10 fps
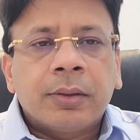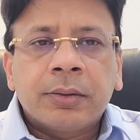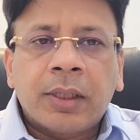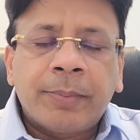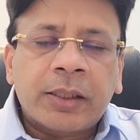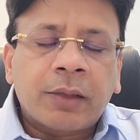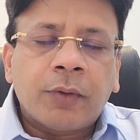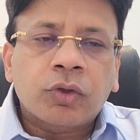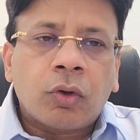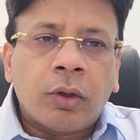the matter
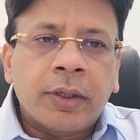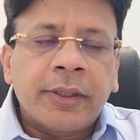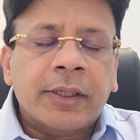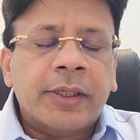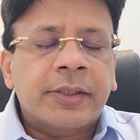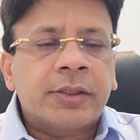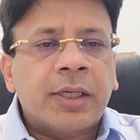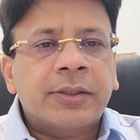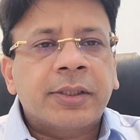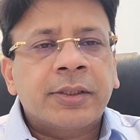was already against
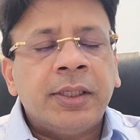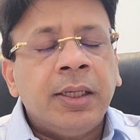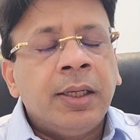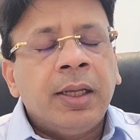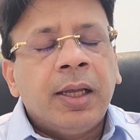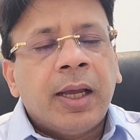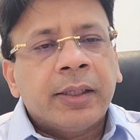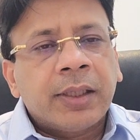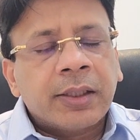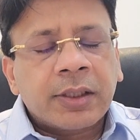the assessee
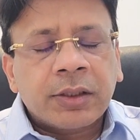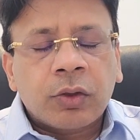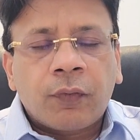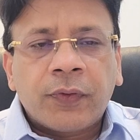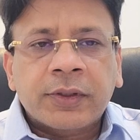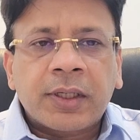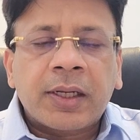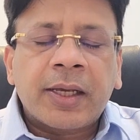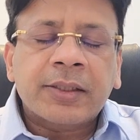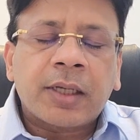and the assessing
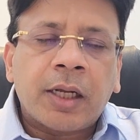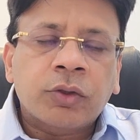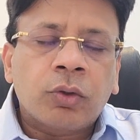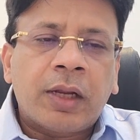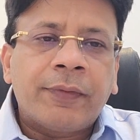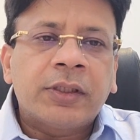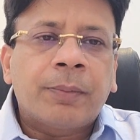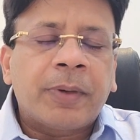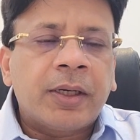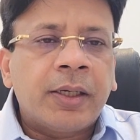officer has also levied
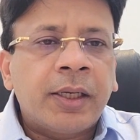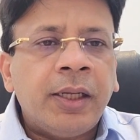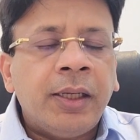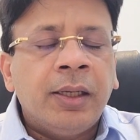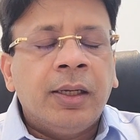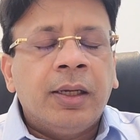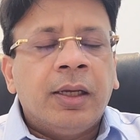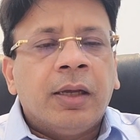the penalty,